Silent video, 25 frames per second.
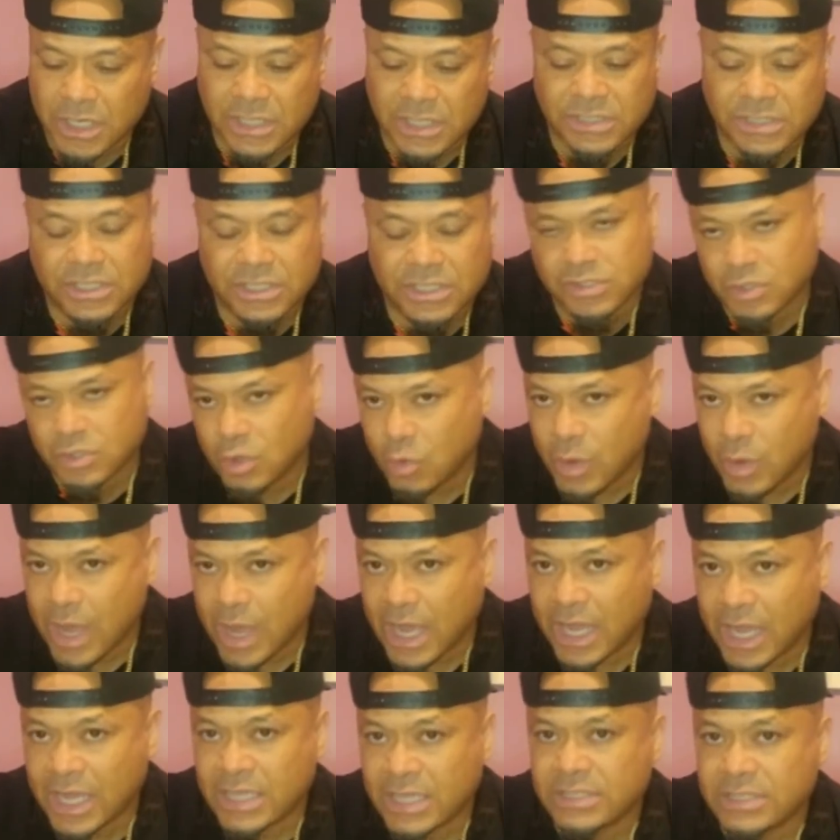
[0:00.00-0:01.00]

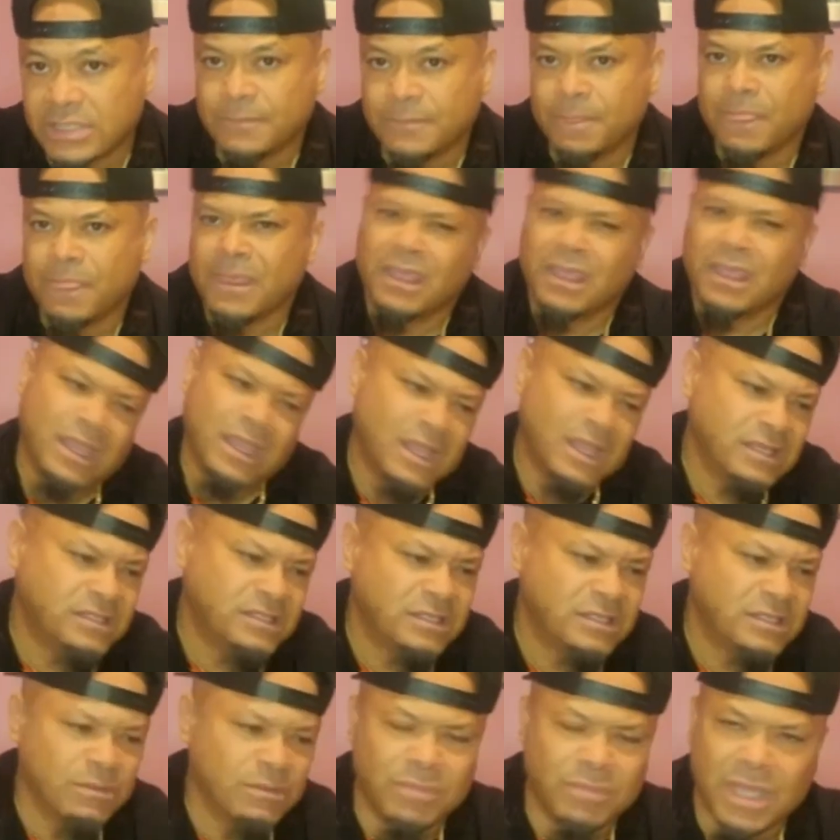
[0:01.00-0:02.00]
digital-wise, and
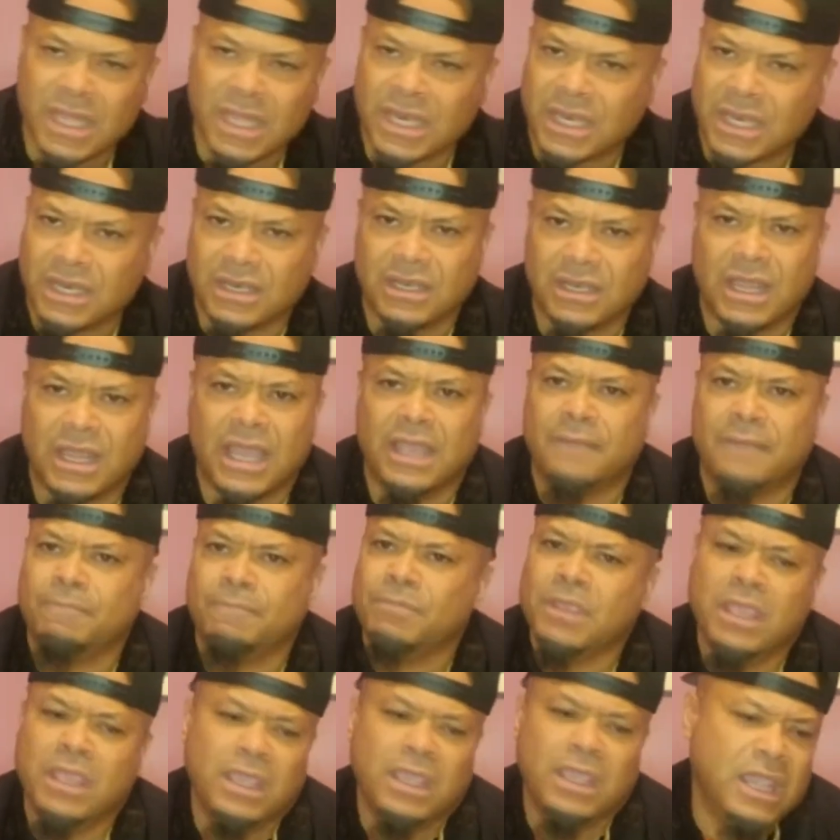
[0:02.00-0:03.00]
submit it. Like,
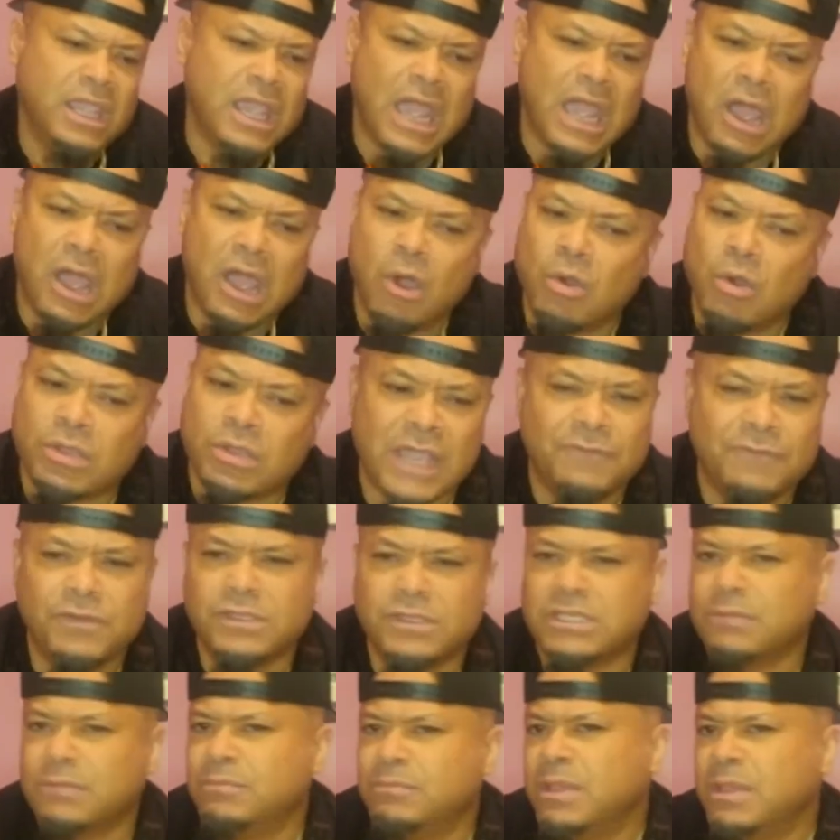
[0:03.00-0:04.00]
I don't care if you
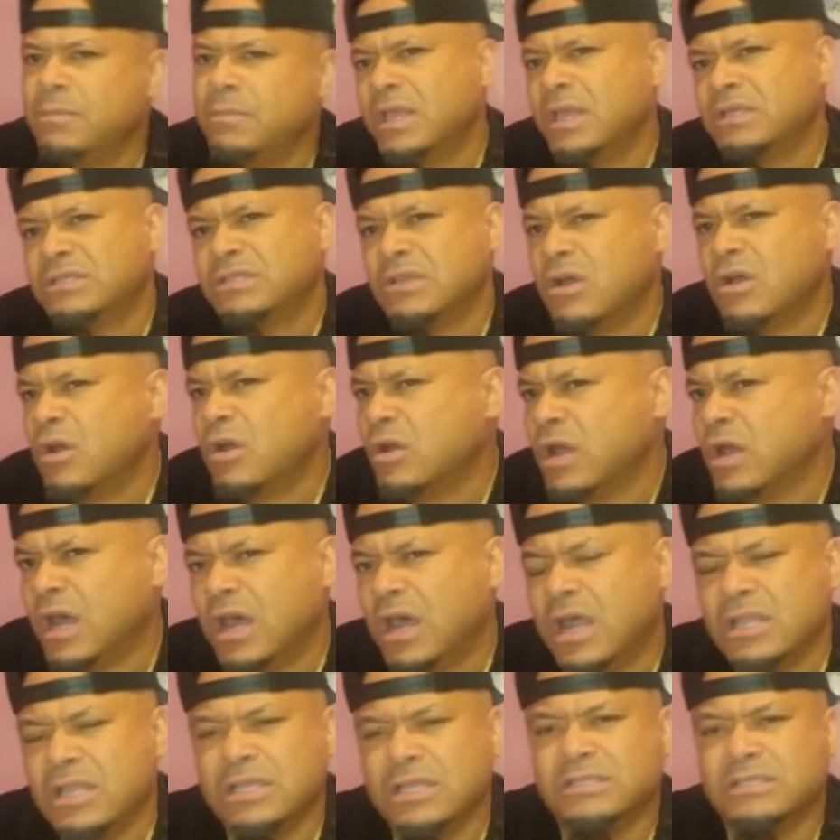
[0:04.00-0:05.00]
submit me a song
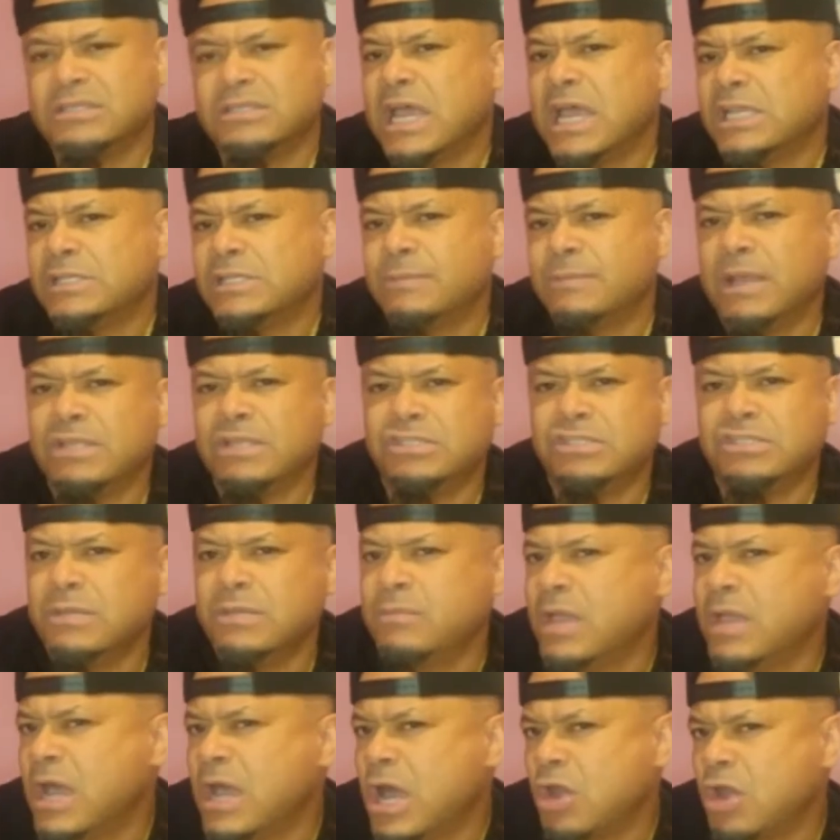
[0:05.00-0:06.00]
100 times in my Gmail,
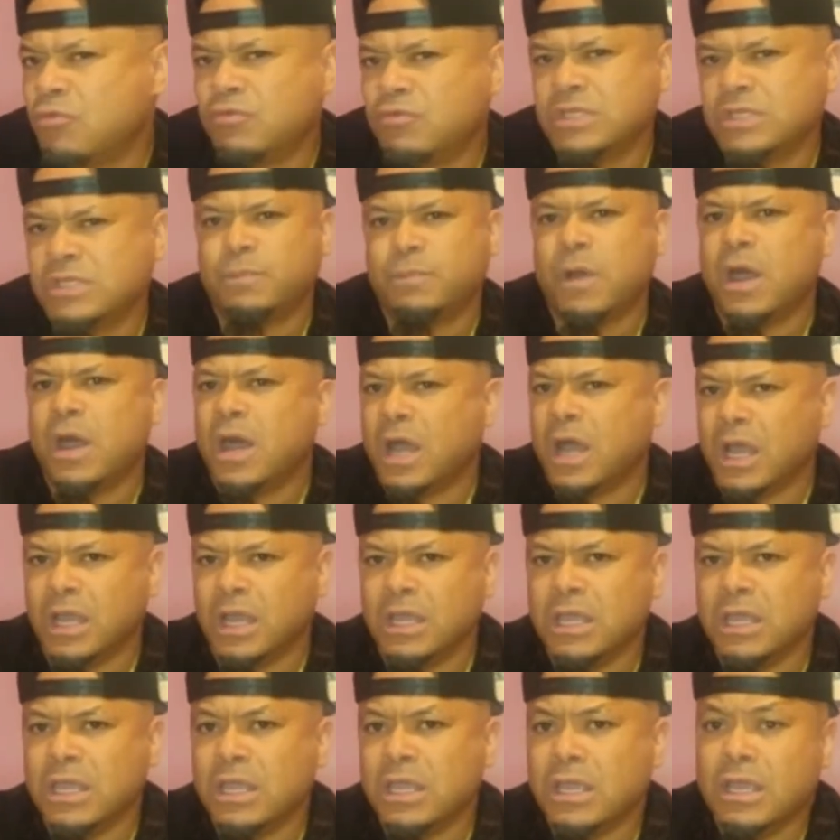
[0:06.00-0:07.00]
I'm gonna respond.
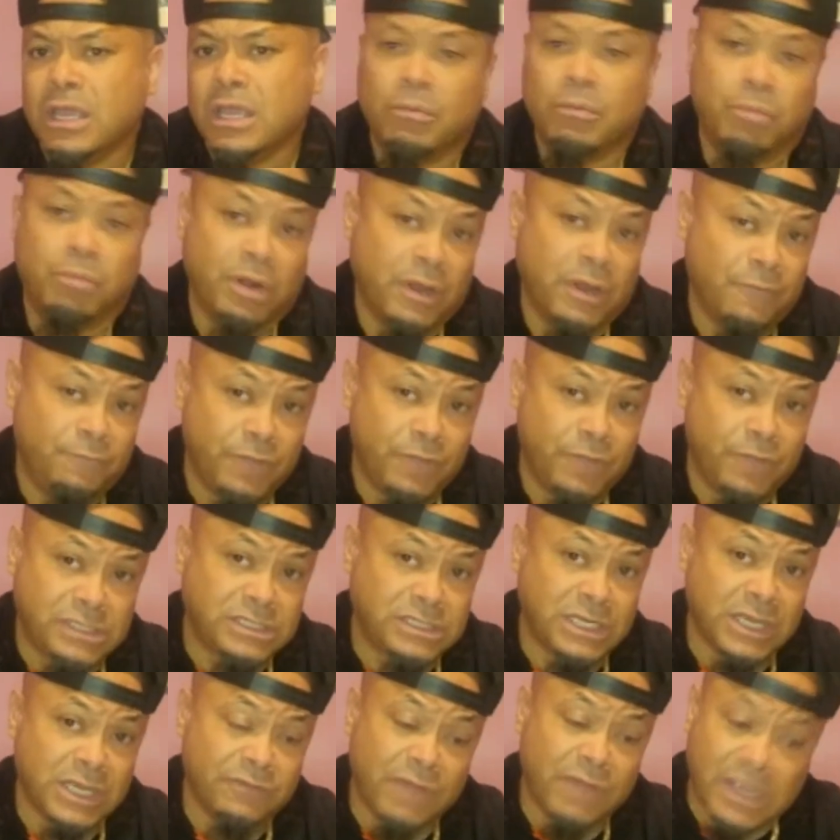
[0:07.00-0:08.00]
But eventually,
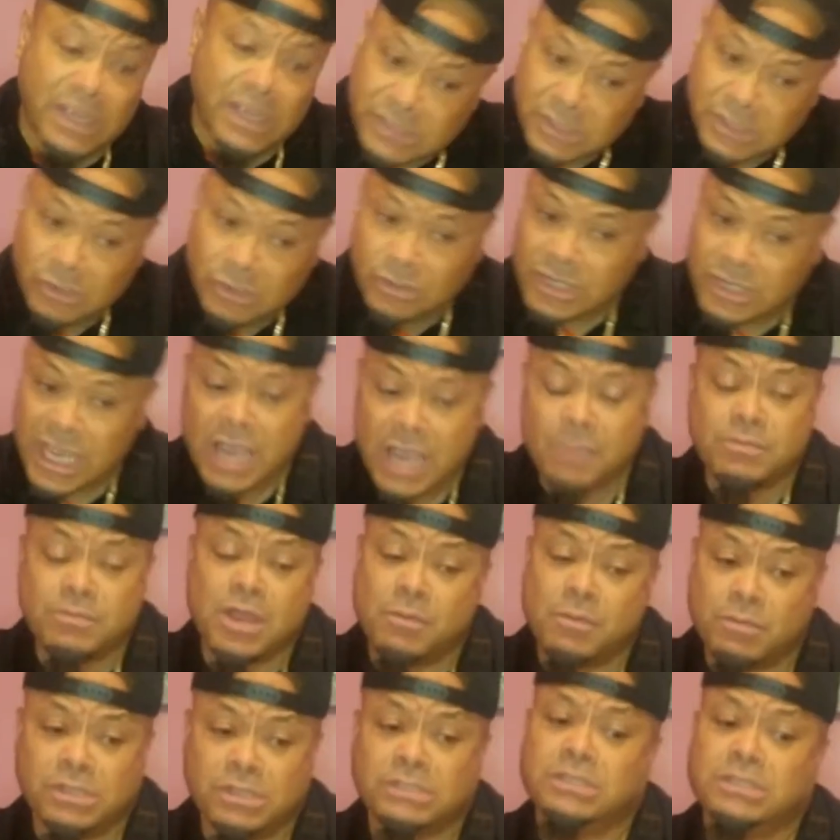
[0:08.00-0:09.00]
if I see your damn
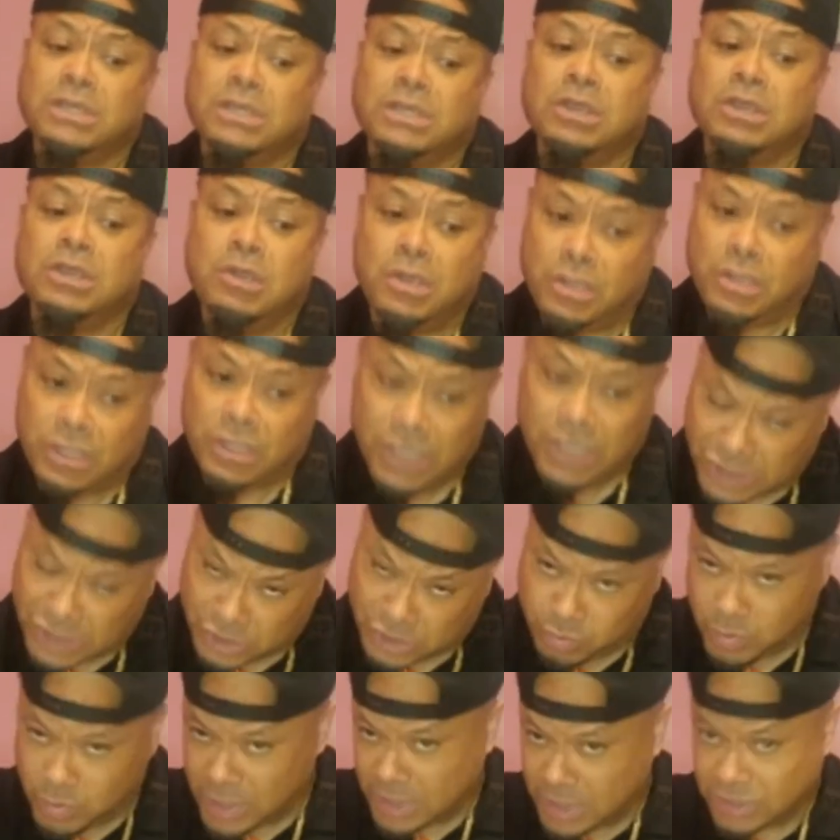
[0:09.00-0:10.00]
numbers at
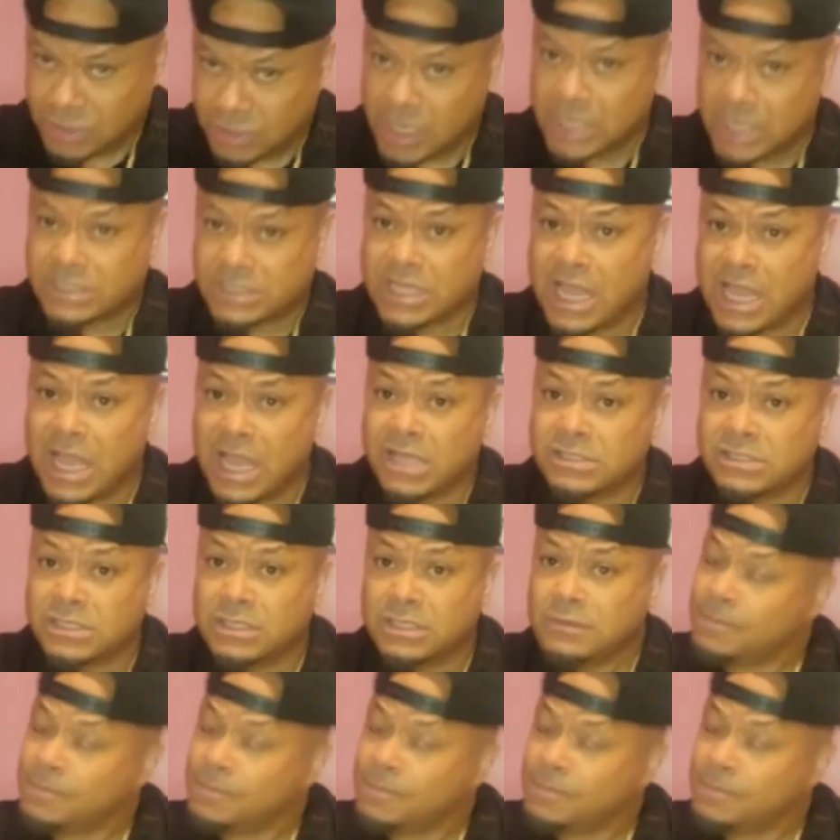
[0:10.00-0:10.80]
20, 30,000,